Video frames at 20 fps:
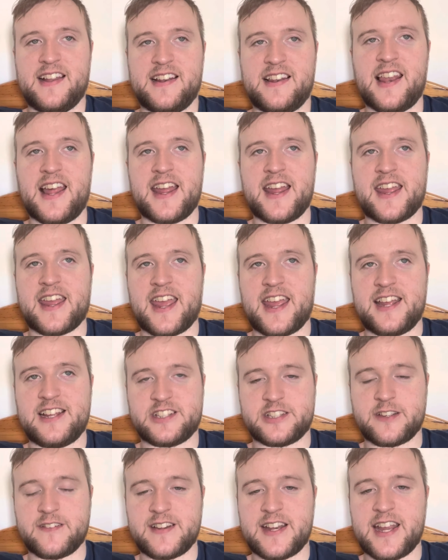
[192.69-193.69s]
leggy,
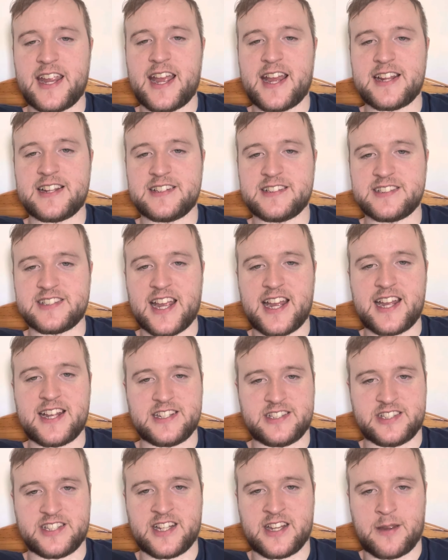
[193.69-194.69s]
so in the end,
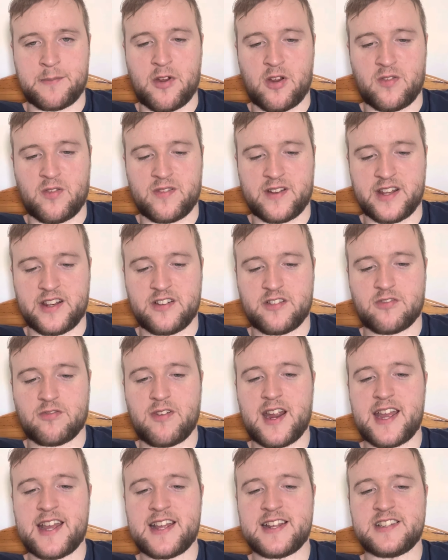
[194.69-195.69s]
had to come off. And
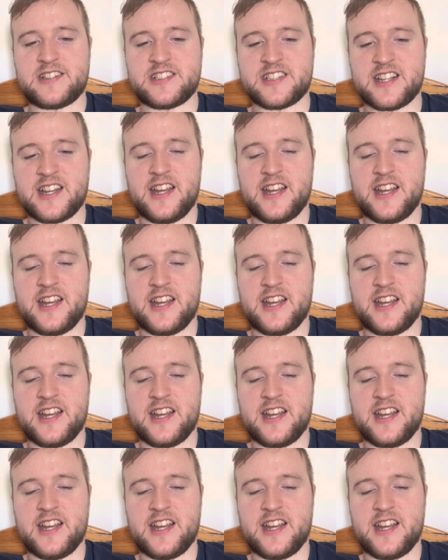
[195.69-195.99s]
Fred,